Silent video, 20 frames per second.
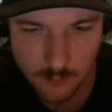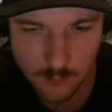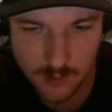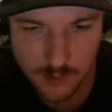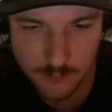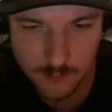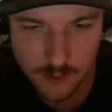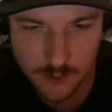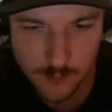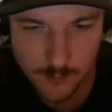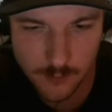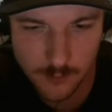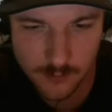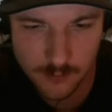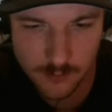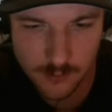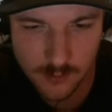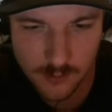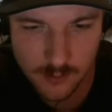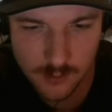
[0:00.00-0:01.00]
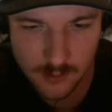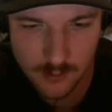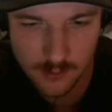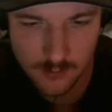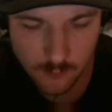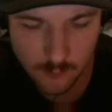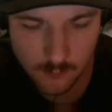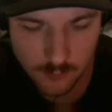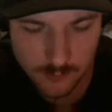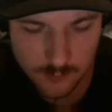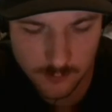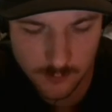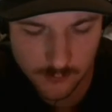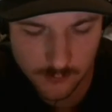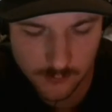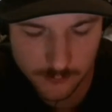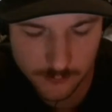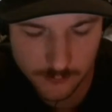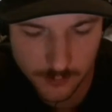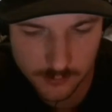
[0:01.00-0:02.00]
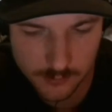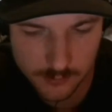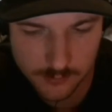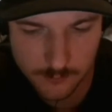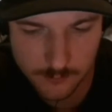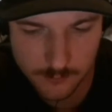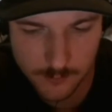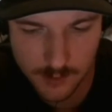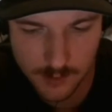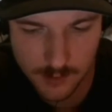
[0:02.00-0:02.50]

William Cooper's book,